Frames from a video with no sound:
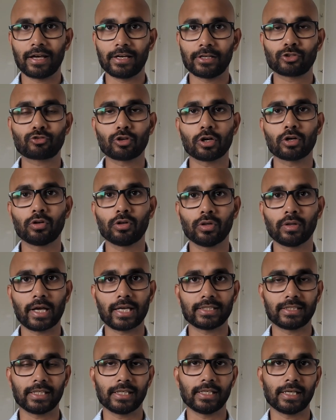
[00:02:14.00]
struggle
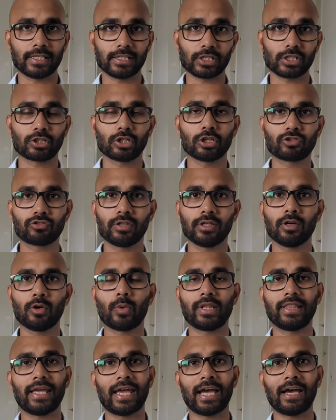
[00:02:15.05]
as a stutterer
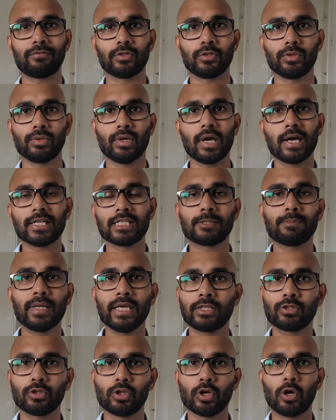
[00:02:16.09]
when they have to
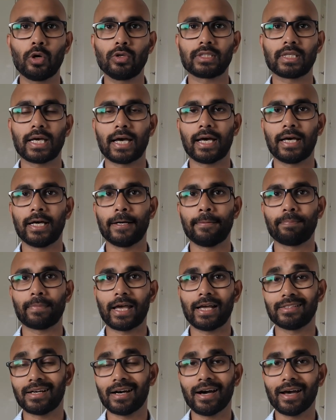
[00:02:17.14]
speak to those
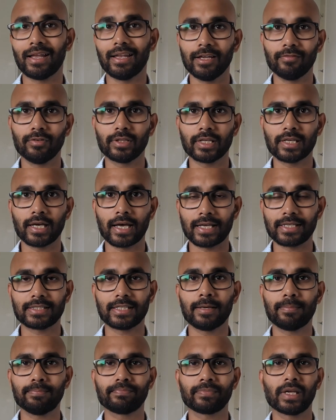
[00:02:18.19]
at a higher level as
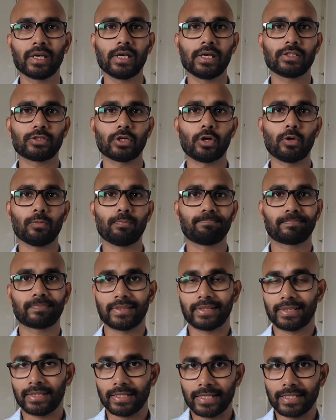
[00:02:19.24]
them. So
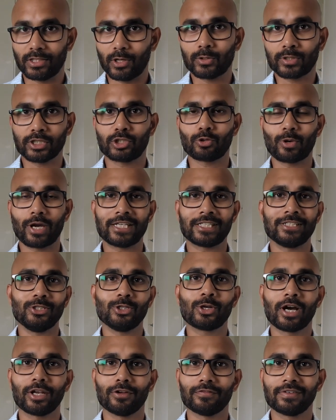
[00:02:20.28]
in those situations, you
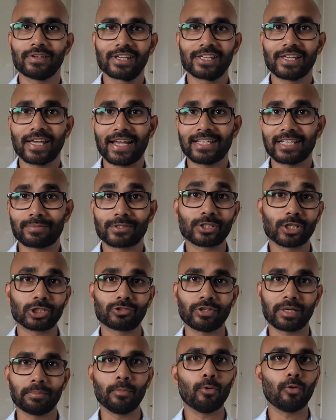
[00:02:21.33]
kind of end up
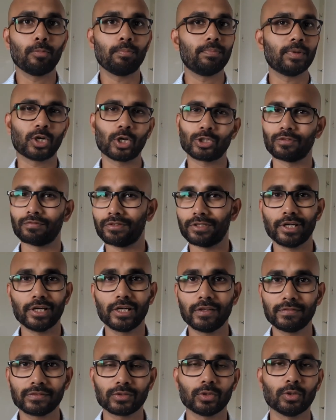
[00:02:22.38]
stuttering more because of
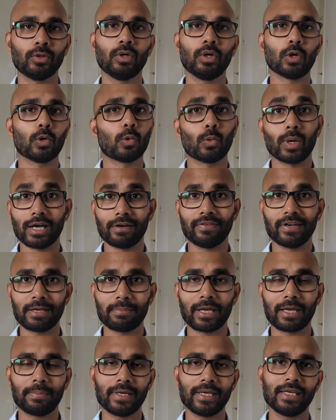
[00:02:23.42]
nerves or whatever it
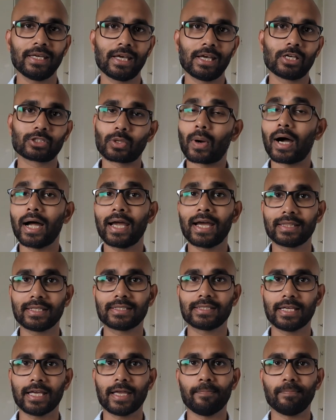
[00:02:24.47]
may be. So I had the
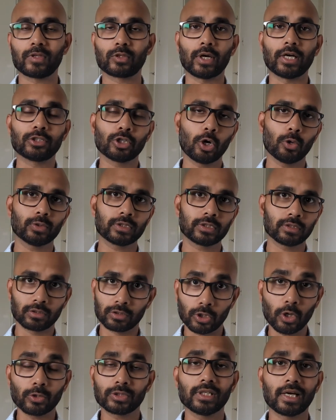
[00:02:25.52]
same. So I
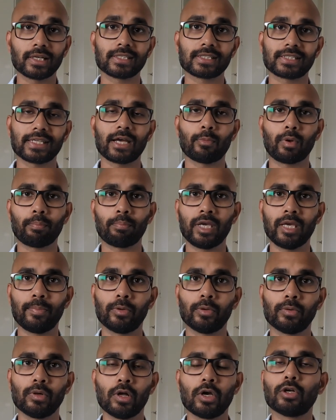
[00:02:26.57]
totally understand when
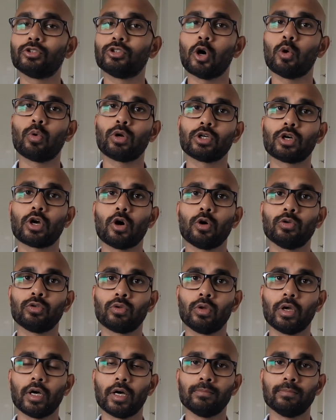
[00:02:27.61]
people don't want to go
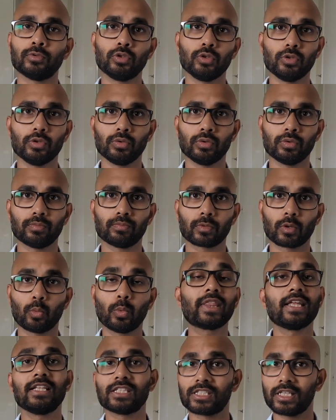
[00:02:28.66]
to
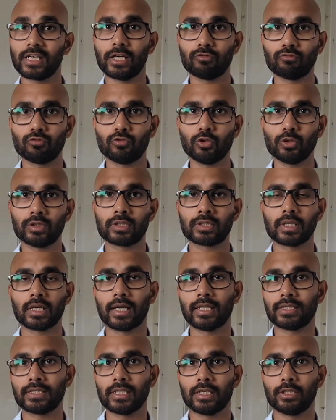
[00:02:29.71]
within certain routes
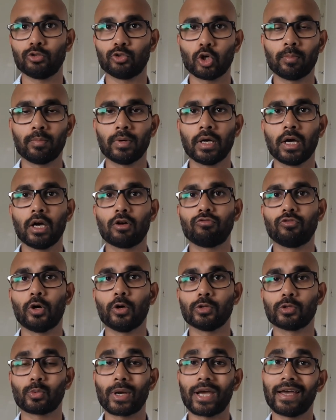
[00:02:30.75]
and certain job
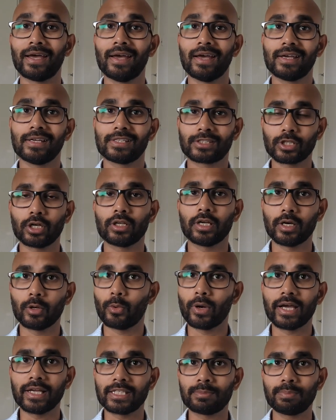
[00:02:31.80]
roles where
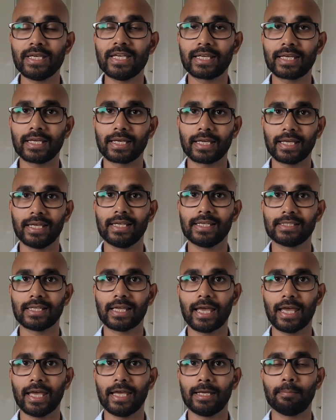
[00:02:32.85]
speaking is
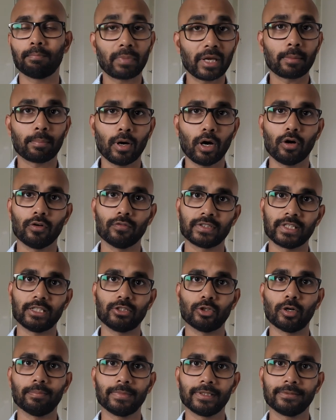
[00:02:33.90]
a big part of said
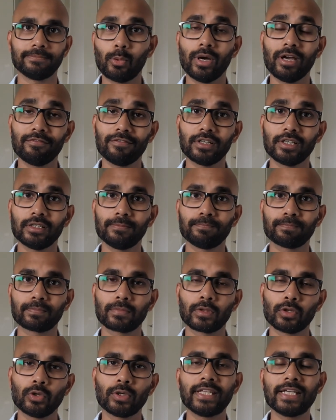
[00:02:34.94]
job. However,
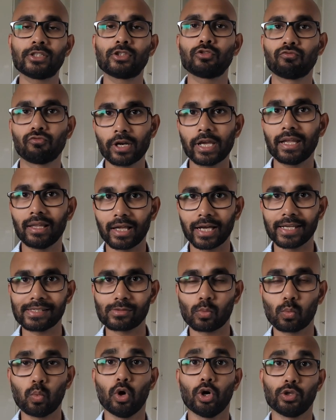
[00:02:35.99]
you need to realize
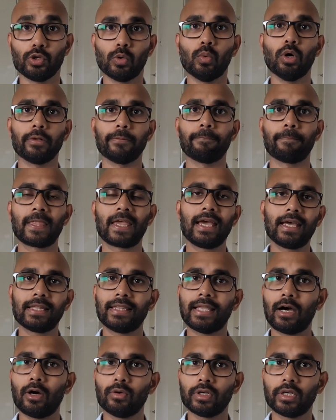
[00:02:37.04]
what you want.
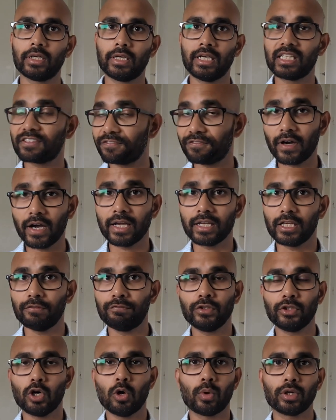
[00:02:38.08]
Now, it's fine if
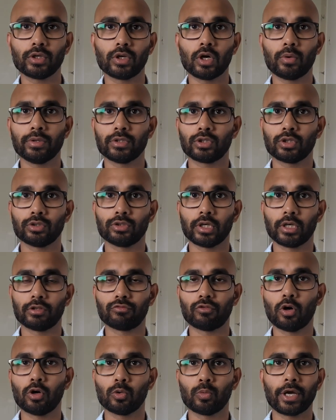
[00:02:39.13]
you don't want to go into a
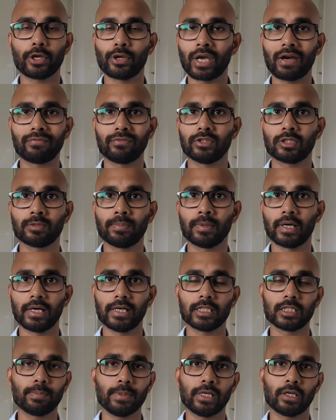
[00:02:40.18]
role where you have
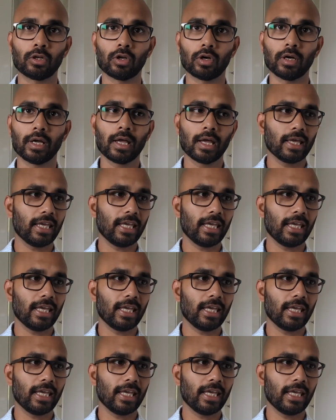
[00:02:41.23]
to speak a lot,